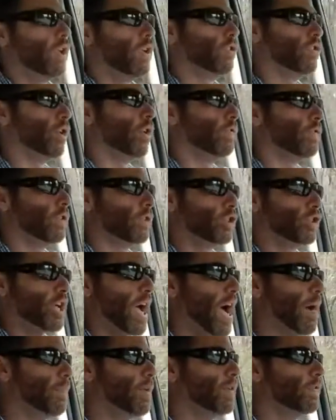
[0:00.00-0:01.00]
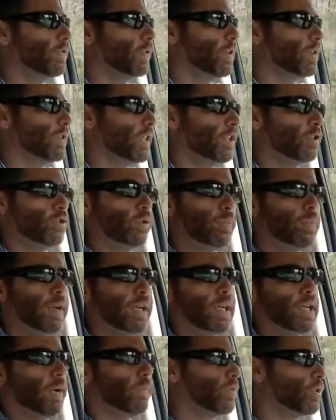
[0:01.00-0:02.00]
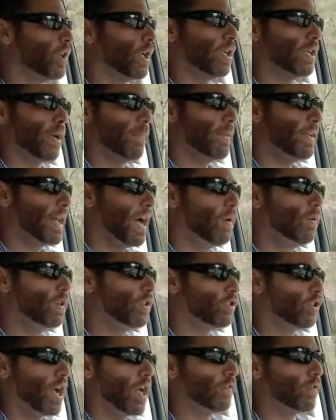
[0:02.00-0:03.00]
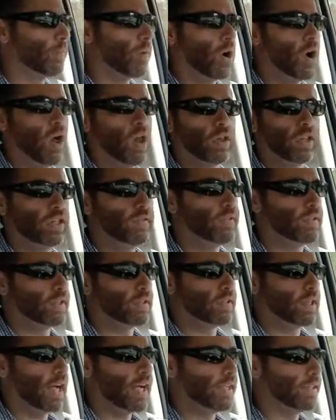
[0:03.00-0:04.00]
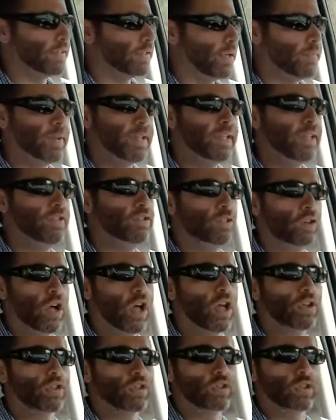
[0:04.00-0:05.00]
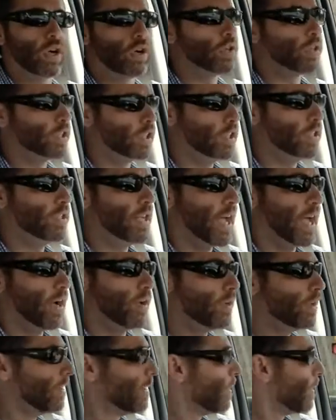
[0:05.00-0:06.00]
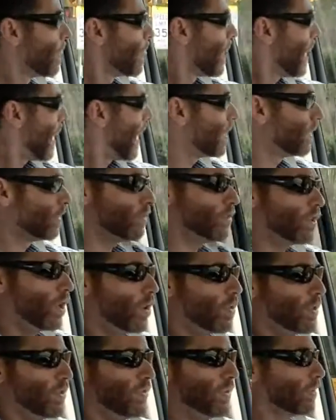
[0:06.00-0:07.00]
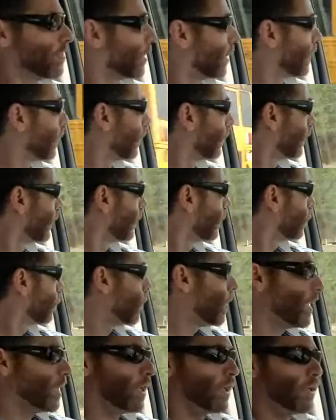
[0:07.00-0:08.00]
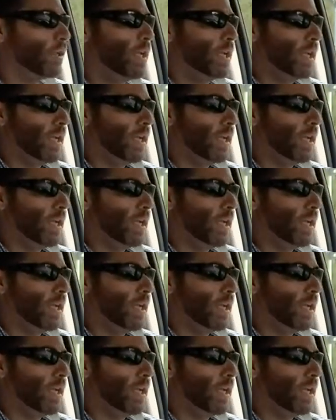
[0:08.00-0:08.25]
So if you're shopping for a diesel pickup truck, I mean, I would drive them all, even the Titan. I mean, these are all so good now. I don't know that there's a clear winner.